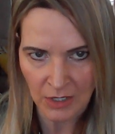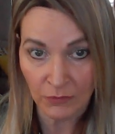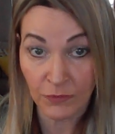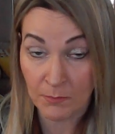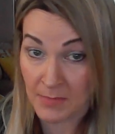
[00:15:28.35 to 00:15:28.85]

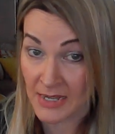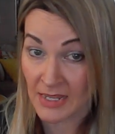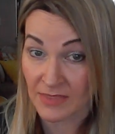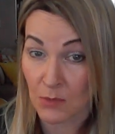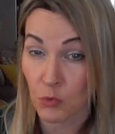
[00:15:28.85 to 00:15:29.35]
For
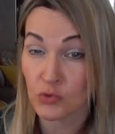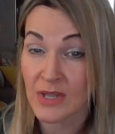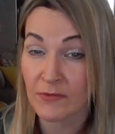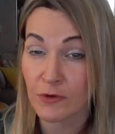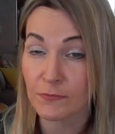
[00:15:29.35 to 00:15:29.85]
many, they will
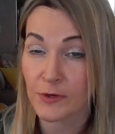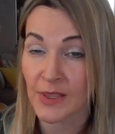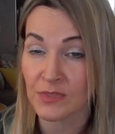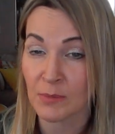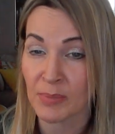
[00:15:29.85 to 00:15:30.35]
never
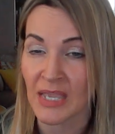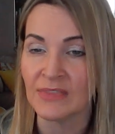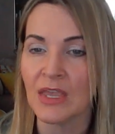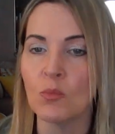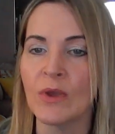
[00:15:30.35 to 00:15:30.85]
forget the
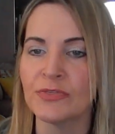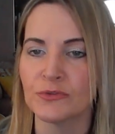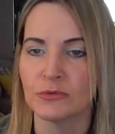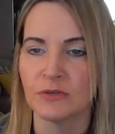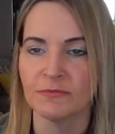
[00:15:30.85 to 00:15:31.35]
pain they went
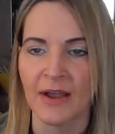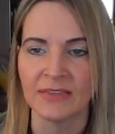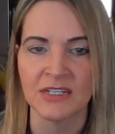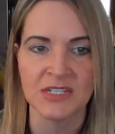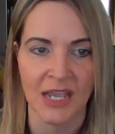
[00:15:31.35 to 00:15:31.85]
through to
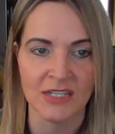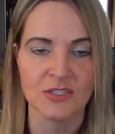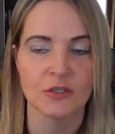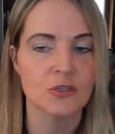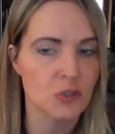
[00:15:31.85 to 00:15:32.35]
finally
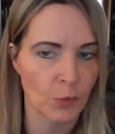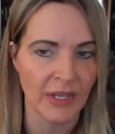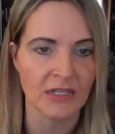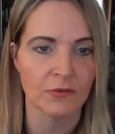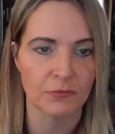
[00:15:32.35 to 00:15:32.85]
taste
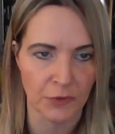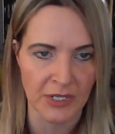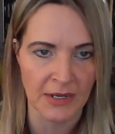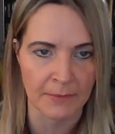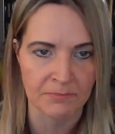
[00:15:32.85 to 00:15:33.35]
sweet
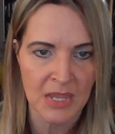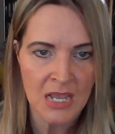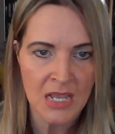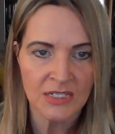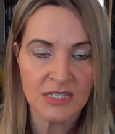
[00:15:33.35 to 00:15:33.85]
freedom.
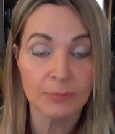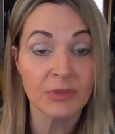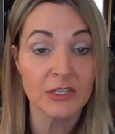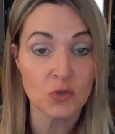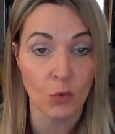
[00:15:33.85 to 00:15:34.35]

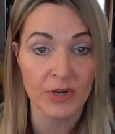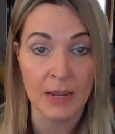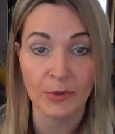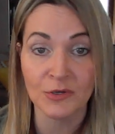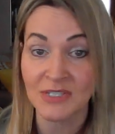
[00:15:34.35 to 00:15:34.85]
Siblings or
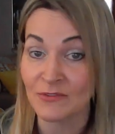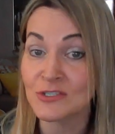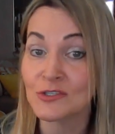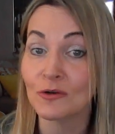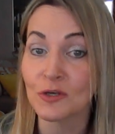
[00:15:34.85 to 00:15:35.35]
neighbors,
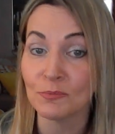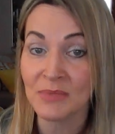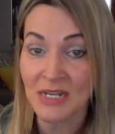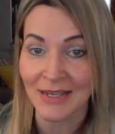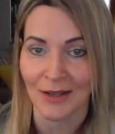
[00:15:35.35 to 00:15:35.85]
even social
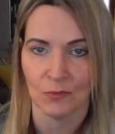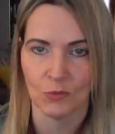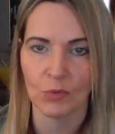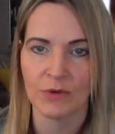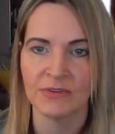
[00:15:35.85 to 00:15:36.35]
media,
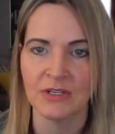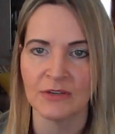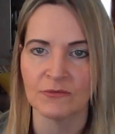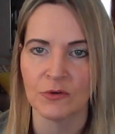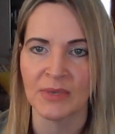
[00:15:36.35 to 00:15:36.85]
will reveal
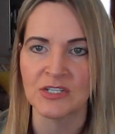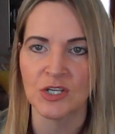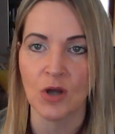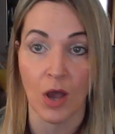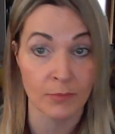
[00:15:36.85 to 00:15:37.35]

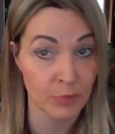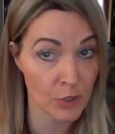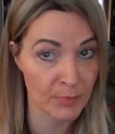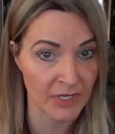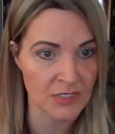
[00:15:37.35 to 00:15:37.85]
information on
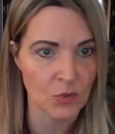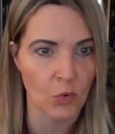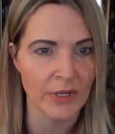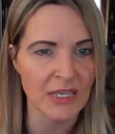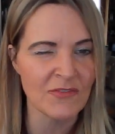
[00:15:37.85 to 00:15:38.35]
purpose
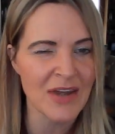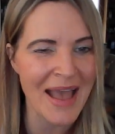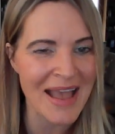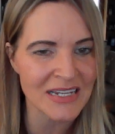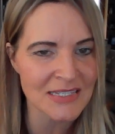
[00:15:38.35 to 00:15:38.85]
or even
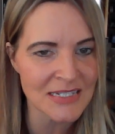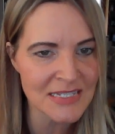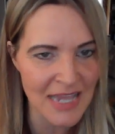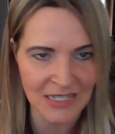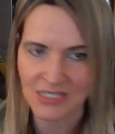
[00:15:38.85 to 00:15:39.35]

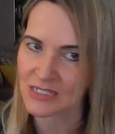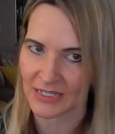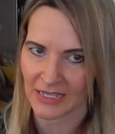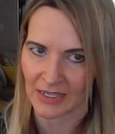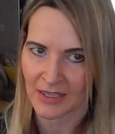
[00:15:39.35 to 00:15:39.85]

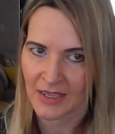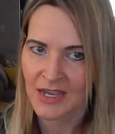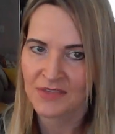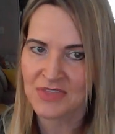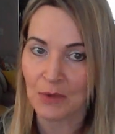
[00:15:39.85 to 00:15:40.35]
accidentally
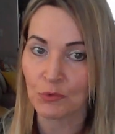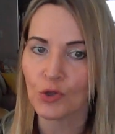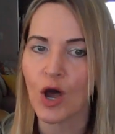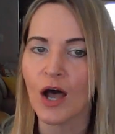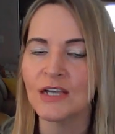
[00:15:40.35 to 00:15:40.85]
that
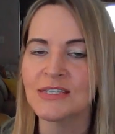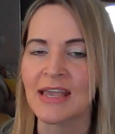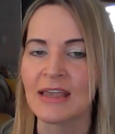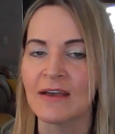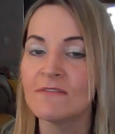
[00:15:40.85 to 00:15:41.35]
will cause
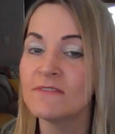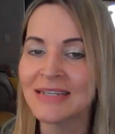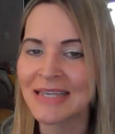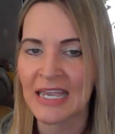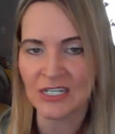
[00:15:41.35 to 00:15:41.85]
a
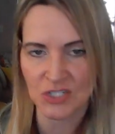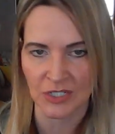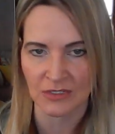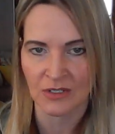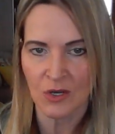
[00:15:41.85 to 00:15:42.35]

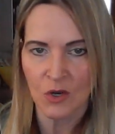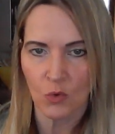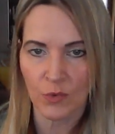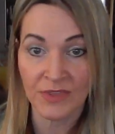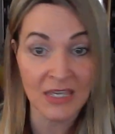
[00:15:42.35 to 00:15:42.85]
vindication
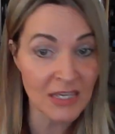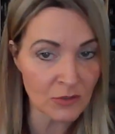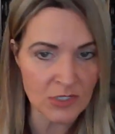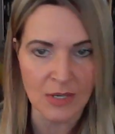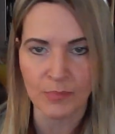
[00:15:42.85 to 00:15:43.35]
or the
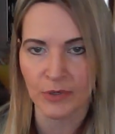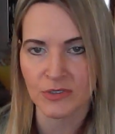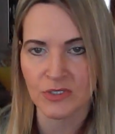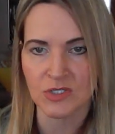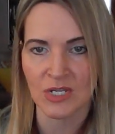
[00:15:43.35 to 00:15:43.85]
guilty
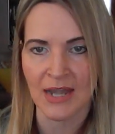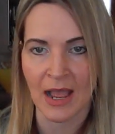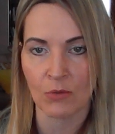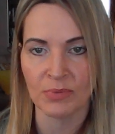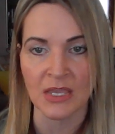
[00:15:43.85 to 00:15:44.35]
person to
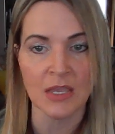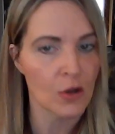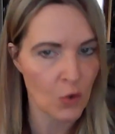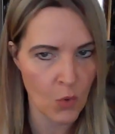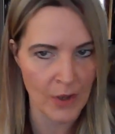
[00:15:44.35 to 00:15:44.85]
now be
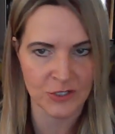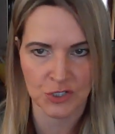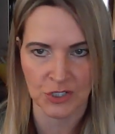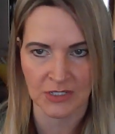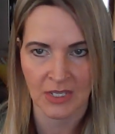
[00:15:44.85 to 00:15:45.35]

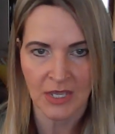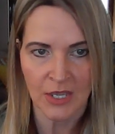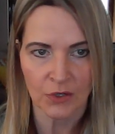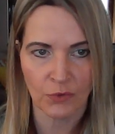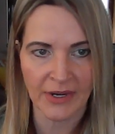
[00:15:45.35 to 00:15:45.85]
questioned.
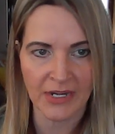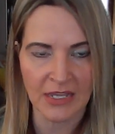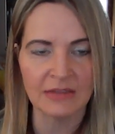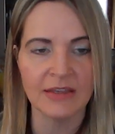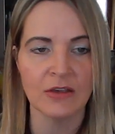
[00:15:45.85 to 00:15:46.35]
Great
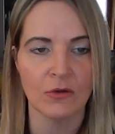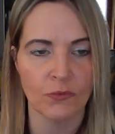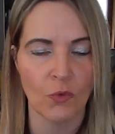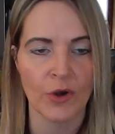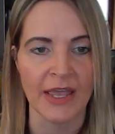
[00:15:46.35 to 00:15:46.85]
healing
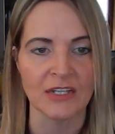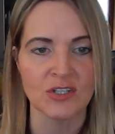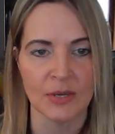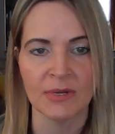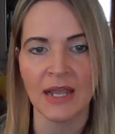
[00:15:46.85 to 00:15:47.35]
for a
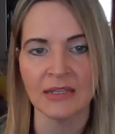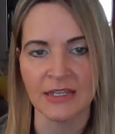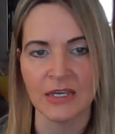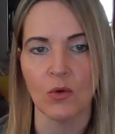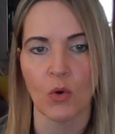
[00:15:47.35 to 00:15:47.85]
Gemini,
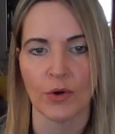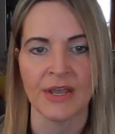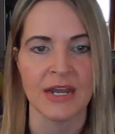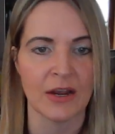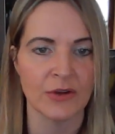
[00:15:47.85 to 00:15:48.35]
Leo, or
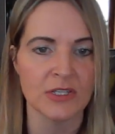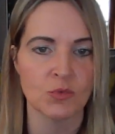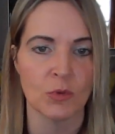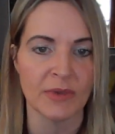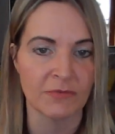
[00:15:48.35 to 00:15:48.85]
an
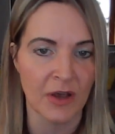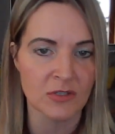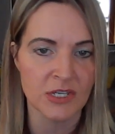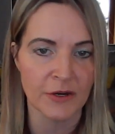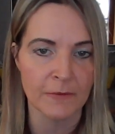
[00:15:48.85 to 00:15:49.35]
Aries will be
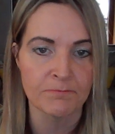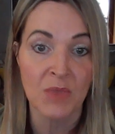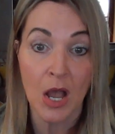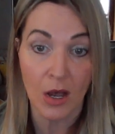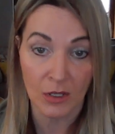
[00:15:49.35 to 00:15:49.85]
felt here.
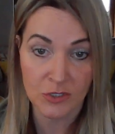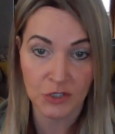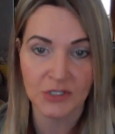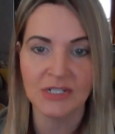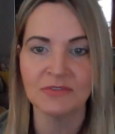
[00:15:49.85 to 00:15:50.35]

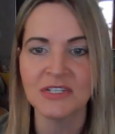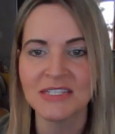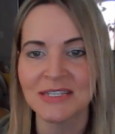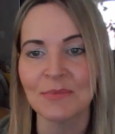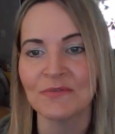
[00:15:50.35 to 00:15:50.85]
Alternatively,
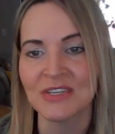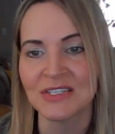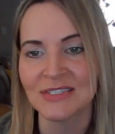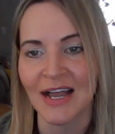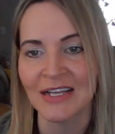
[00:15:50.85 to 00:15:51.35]
some of
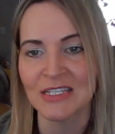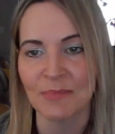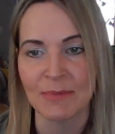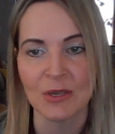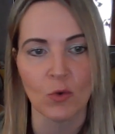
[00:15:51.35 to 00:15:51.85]
these signs
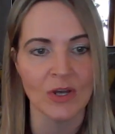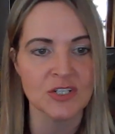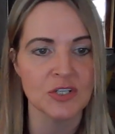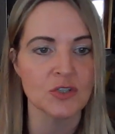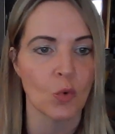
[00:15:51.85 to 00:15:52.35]
may be
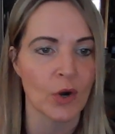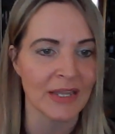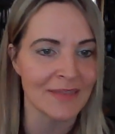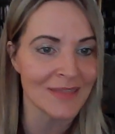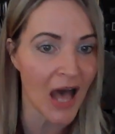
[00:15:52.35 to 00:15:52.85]
questioned or
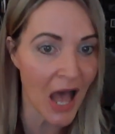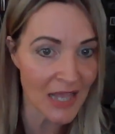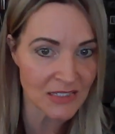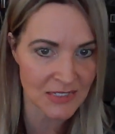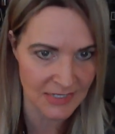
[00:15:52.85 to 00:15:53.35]
in the
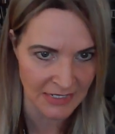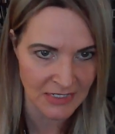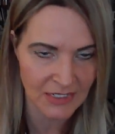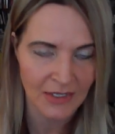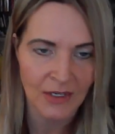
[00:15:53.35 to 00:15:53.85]
hot
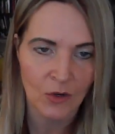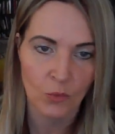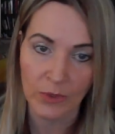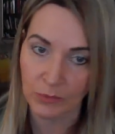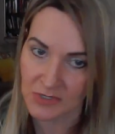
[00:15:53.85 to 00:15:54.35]
seat.
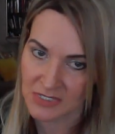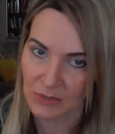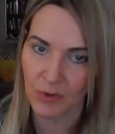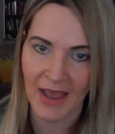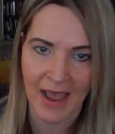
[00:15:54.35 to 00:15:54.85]
We will
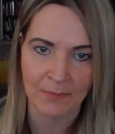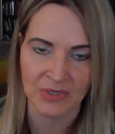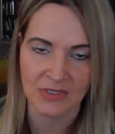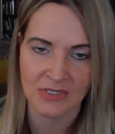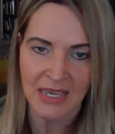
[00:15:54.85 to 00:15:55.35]
see what
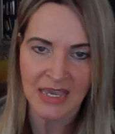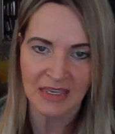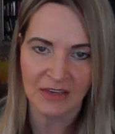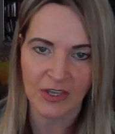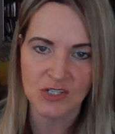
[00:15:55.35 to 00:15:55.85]
happens.
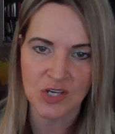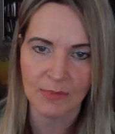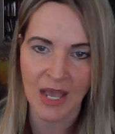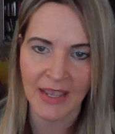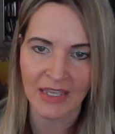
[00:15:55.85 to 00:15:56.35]
If a
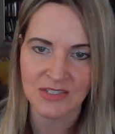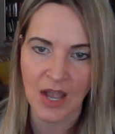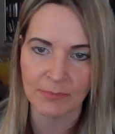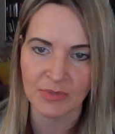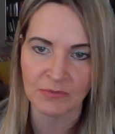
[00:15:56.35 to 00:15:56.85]
Gemini has
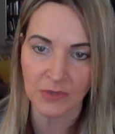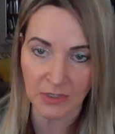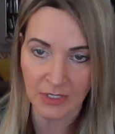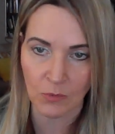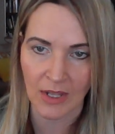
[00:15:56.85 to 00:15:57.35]
not been
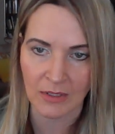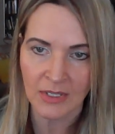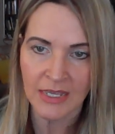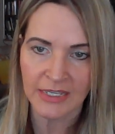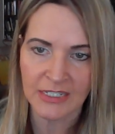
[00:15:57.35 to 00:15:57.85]
feeling well,
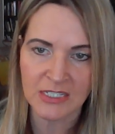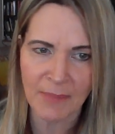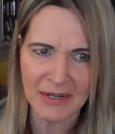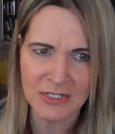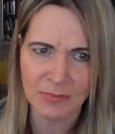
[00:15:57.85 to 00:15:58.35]

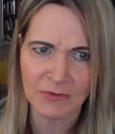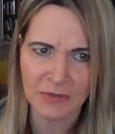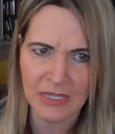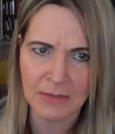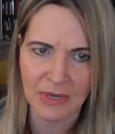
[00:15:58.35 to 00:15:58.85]
expect to be
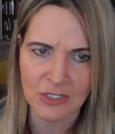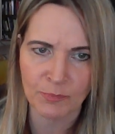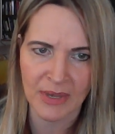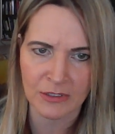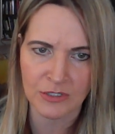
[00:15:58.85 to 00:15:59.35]
feeling
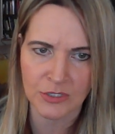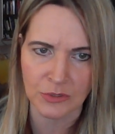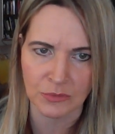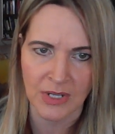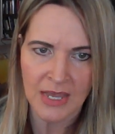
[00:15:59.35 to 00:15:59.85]
much better
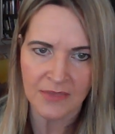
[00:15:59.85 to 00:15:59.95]
soon.